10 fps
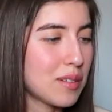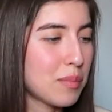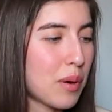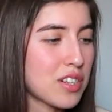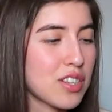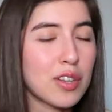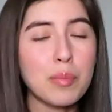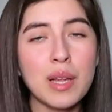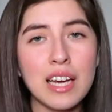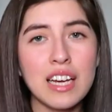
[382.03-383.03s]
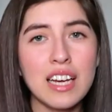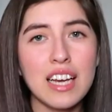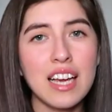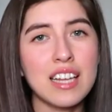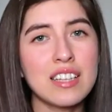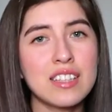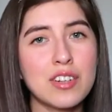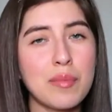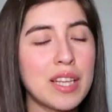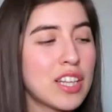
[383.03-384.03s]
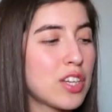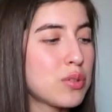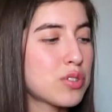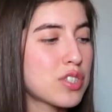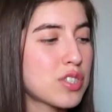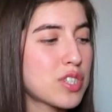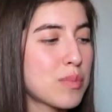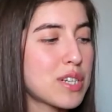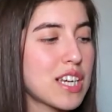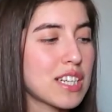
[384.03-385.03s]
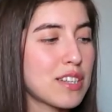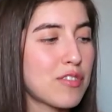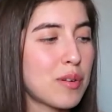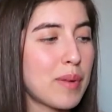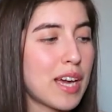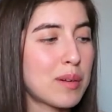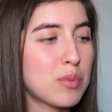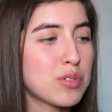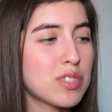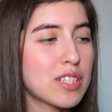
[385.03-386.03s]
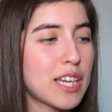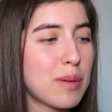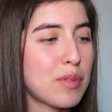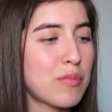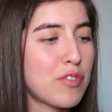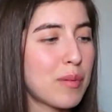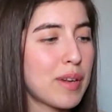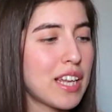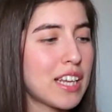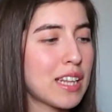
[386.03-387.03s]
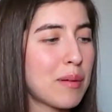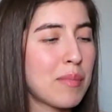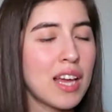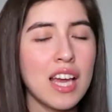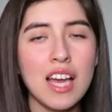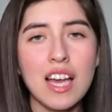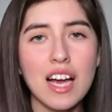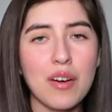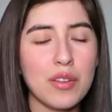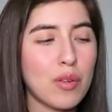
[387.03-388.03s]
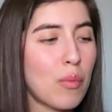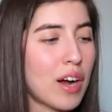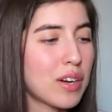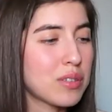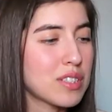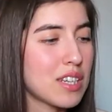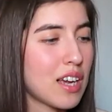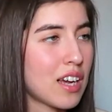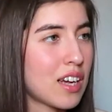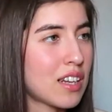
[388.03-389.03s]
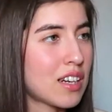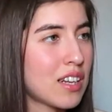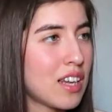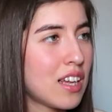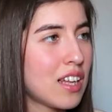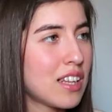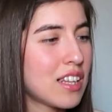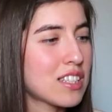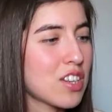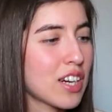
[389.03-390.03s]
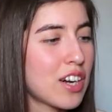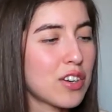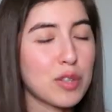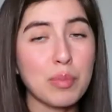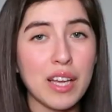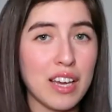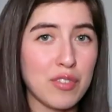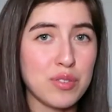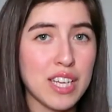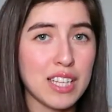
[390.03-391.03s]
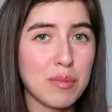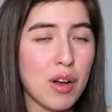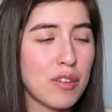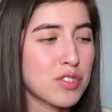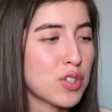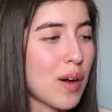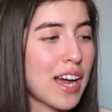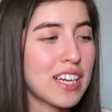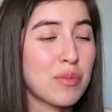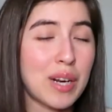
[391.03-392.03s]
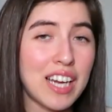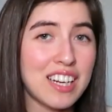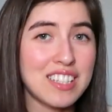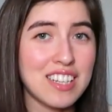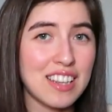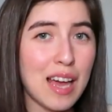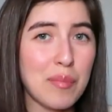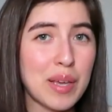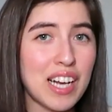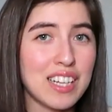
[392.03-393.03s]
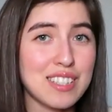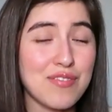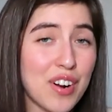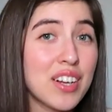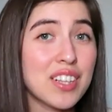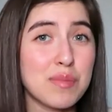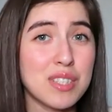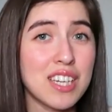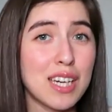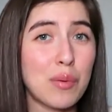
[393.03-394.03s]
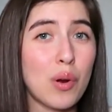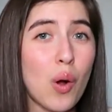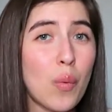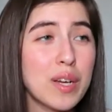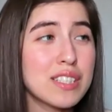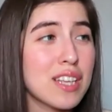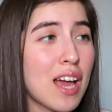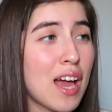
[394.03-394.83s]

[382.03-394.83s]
parts on the plant, and they're mainly used to protect it from animals, to keep them from eating them out in the wild, and that it's not going to hurt the plant if you take them off. So I went ahead and did that because I'm very clumsy and I would always